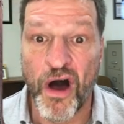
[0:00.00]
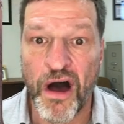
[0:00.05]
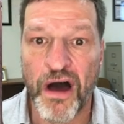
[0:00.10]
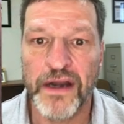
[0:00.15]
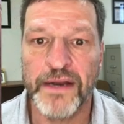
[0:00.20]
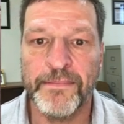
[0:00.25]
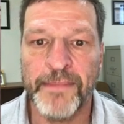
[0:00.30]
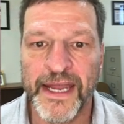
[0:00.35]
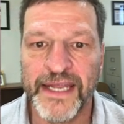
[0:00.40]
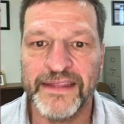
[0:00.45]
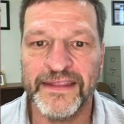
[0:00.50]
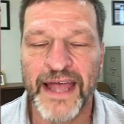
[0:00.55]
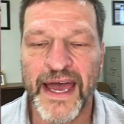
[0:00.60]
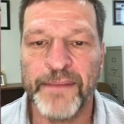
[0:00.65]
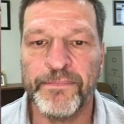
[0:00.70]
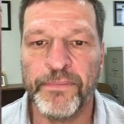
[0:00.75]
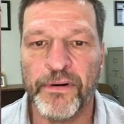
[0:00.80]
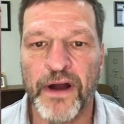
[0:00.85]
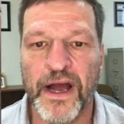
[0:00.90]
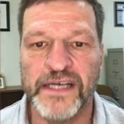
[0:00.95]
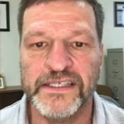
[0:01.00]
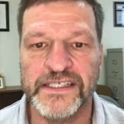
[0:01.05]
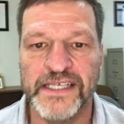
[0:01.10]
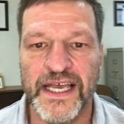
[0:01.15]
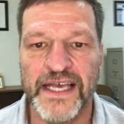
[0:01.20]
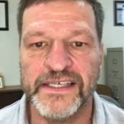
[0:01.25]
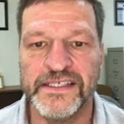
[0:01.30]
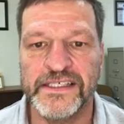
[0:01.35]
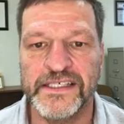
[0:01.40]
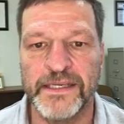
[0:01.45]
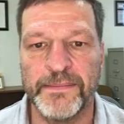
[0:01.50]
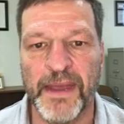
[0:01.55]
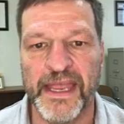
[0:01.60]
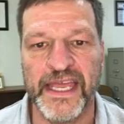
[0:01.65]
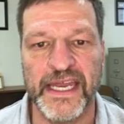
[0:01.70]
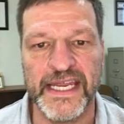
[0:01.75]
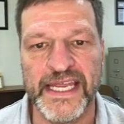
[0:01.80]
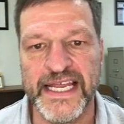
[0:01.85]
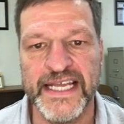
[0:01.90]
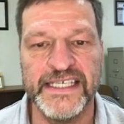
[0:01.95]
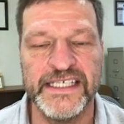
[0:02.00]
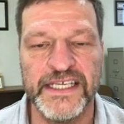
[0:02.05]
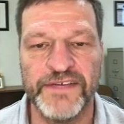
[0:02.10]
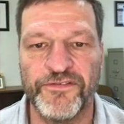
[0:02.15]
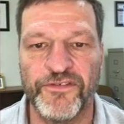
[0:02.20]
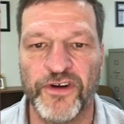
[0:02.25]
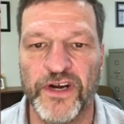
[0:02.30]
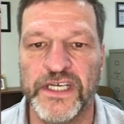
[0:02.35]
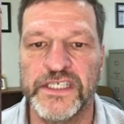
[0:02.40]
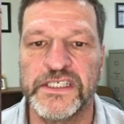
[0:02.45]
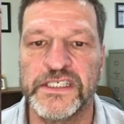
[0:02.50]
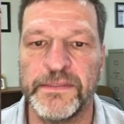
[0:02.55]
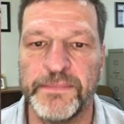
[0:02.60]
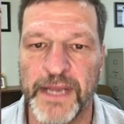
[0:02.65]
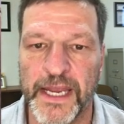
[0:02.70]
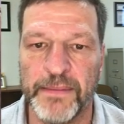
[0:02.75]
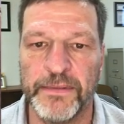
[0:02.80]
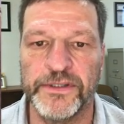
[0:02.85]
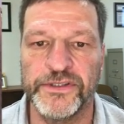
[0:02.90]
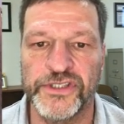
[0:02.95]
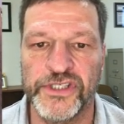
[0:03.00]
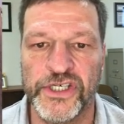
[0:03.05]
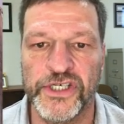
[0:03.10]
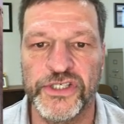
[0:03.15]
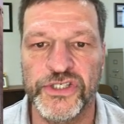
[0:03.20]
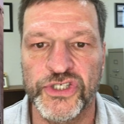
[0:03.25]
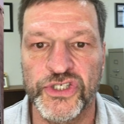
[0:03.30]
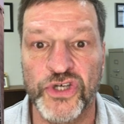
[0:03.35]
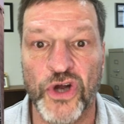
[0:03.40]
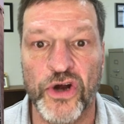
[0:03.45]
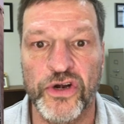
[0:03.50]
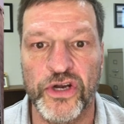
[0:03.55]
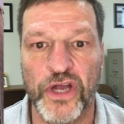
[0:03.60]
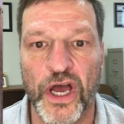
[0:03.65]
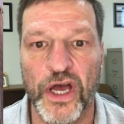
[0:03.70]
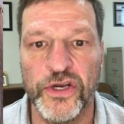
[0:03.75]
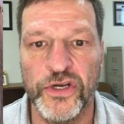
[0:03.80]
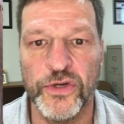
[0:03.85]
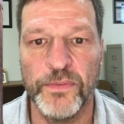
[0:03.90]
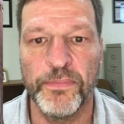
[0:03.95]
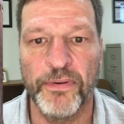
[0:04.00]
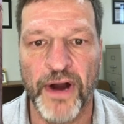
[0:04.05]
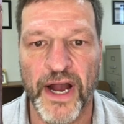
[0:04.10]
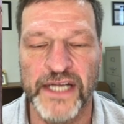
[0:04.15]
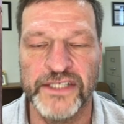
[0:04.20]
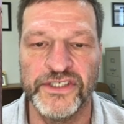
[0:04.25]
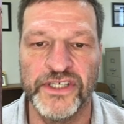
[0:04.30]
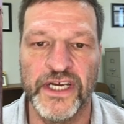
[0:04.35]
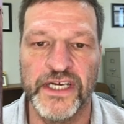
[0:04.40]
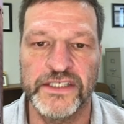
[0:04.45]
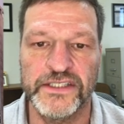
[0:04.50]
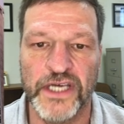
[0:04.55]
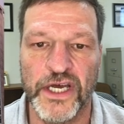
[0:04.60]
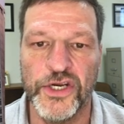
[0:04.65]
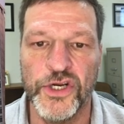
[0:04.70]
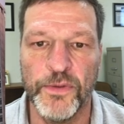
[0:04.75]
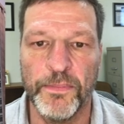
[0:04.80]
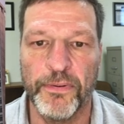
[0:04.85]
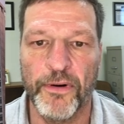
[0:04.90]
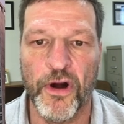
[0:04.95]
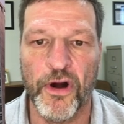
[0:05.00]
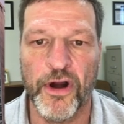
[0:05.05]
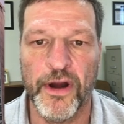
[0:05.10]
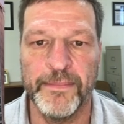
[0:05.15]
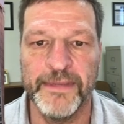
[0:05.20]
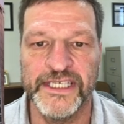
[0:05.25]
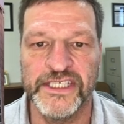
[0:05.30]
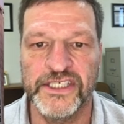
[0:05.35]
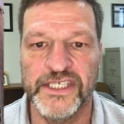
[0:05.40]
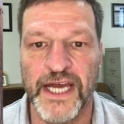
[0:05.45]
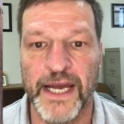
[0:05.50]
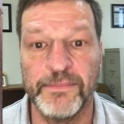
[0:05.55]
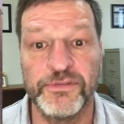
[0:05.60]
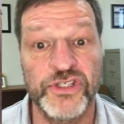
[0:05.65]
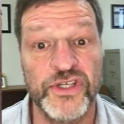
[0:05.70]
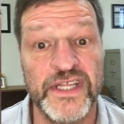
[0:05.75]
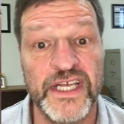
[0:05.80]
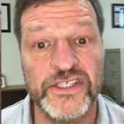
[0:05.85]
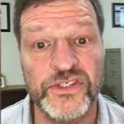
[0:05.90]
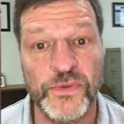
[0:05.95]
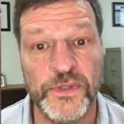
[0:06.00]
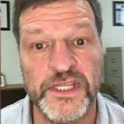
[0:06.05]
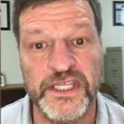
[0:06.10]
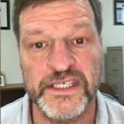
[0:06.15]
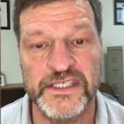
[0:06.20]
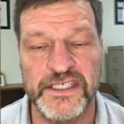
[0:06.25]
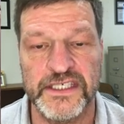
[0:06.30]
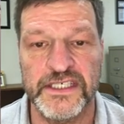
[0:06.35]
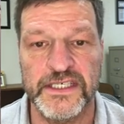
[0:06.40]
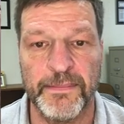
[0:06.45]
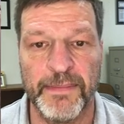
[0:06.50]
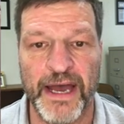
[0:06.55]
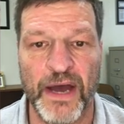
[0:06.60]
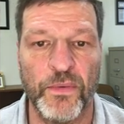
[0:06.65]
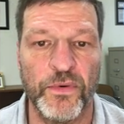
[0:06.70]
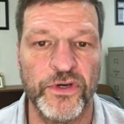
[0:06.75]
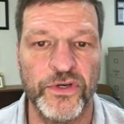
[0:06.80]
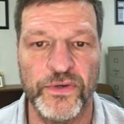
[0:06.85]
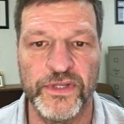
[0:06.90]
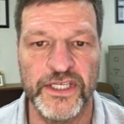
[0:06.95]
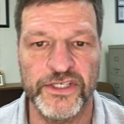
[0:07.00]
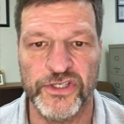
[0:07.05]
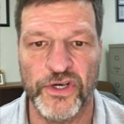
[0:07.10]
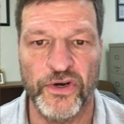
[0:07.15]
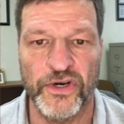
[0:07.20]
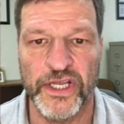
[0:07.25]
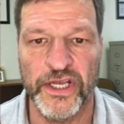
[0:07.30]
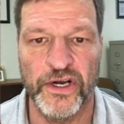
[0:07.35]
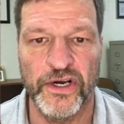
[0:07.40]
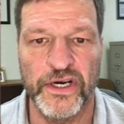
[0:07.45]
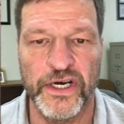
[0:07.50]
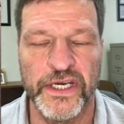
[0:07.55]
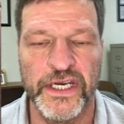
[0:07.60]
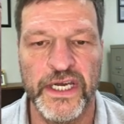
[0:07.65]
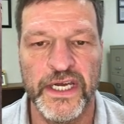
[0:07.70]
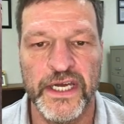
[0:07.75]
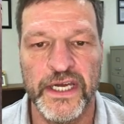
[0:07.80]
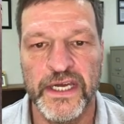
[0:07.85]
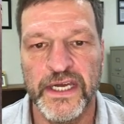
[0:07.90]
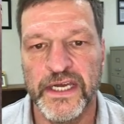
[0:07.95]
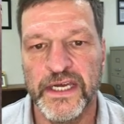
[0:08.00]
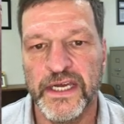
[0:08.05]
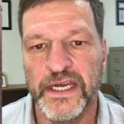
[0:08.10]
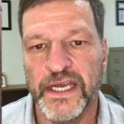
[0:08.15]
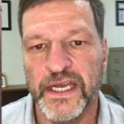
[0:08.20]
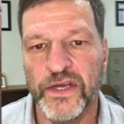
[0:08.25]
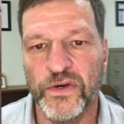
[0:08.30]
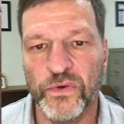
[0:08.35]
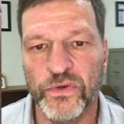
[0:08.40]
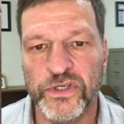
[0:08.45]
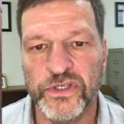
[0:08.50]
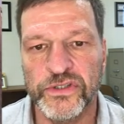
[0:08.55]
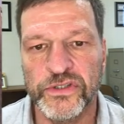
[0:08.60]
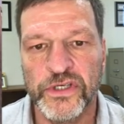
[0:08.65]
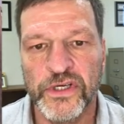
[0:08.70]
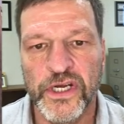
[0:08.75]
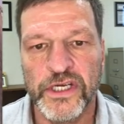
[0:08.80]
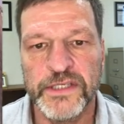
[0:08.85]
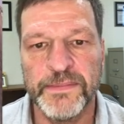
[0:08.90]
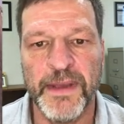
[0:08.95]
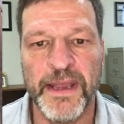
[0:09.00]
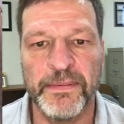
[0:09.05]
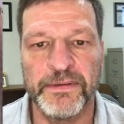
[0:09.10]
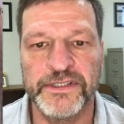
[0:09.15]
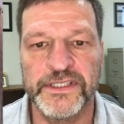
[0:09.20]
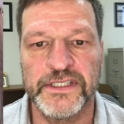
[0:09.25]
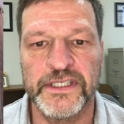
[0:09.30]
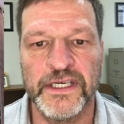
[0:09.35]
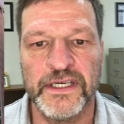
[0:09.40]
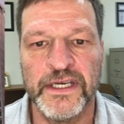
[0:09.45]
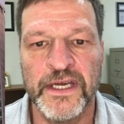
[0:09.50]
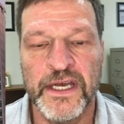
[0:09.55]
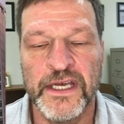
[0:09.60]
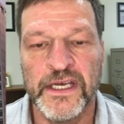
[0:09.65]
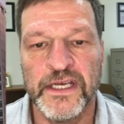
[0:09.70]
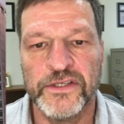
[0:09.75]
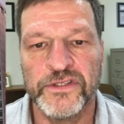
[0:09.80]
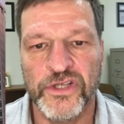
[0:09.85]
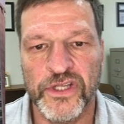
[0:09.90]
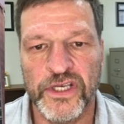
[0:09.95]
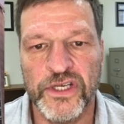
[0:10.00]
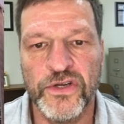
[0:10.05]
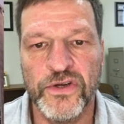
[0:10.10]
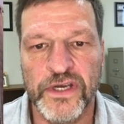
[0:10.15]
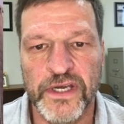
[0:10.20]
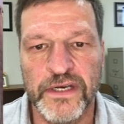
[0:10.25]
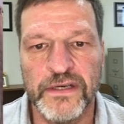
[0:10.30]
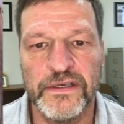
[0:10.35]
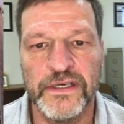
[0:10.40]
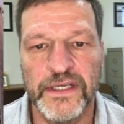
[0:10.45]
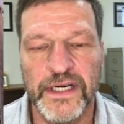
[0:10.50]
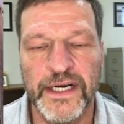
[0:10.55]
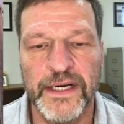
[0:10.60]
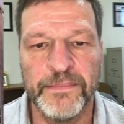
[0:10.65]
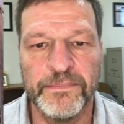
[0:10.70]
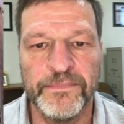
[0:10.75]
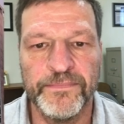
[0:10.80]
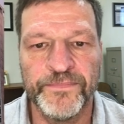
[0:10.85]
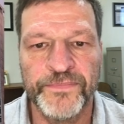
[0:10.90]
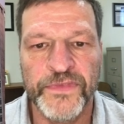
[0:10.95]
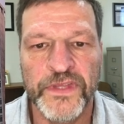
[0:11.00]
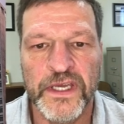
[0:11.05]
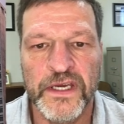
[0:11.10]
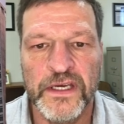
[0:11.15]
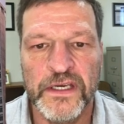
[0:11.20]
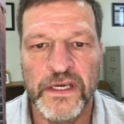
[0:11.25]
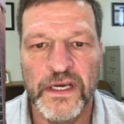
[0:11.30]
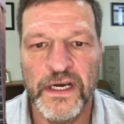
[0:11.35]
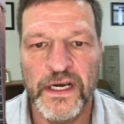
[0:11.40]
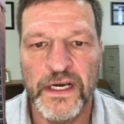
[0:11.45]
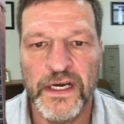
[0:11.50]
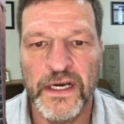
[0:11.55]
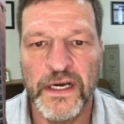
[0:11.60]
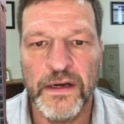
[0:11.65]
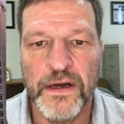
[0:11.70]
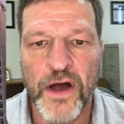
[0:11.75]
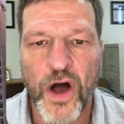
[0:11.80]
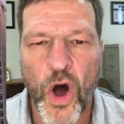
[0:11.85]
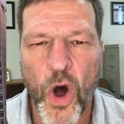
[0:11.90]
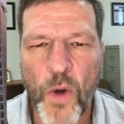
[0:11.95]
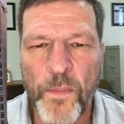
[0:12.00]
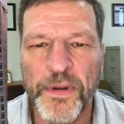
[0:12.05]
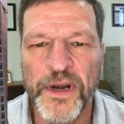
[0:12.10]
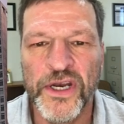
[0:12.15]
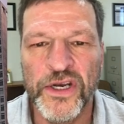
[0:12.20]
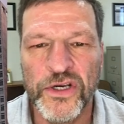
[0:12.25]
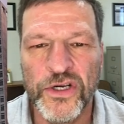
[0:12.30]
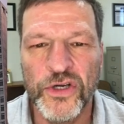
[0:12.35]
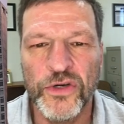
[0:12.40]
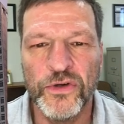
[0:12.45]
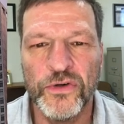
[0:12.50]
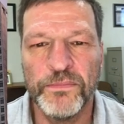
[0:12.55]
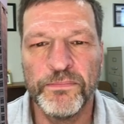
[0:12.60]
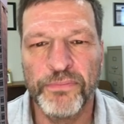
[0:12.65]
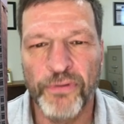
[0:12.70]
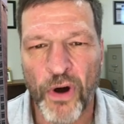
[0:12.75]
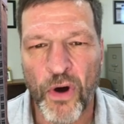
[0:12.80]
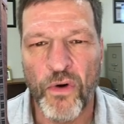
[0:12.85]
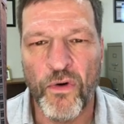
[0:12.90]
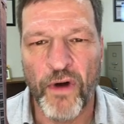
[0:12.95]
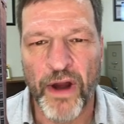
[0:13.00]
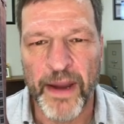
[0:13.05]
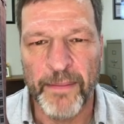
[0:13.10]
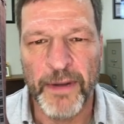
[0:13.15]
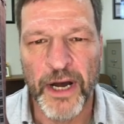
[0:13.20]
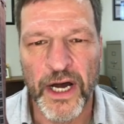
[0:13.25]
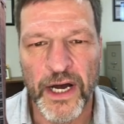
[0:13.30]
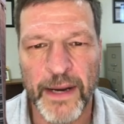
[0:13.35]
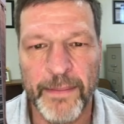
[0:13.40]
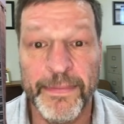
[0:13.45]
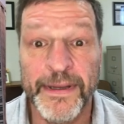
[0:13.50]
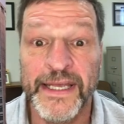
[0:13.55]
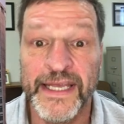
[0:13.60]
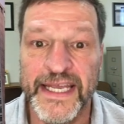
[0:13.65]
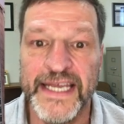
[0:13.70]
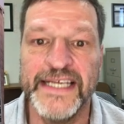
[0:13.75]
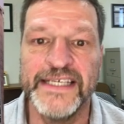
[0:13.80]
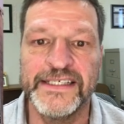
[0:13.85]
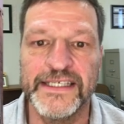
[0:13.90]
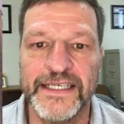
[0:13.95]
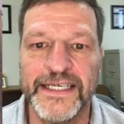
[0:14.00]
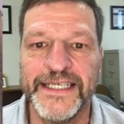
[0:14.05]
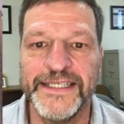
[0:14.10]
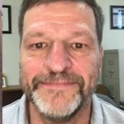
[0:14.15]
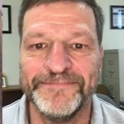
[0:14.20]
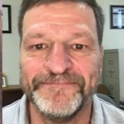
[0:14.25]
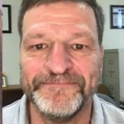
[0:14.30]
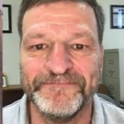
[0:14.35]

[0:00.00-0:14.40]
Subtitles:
automate that process to make it easy for us to be able to start a new project, a new program each time. So that's what this is about. We're doing this early on in order to be able to, so that you can open a new program up easily.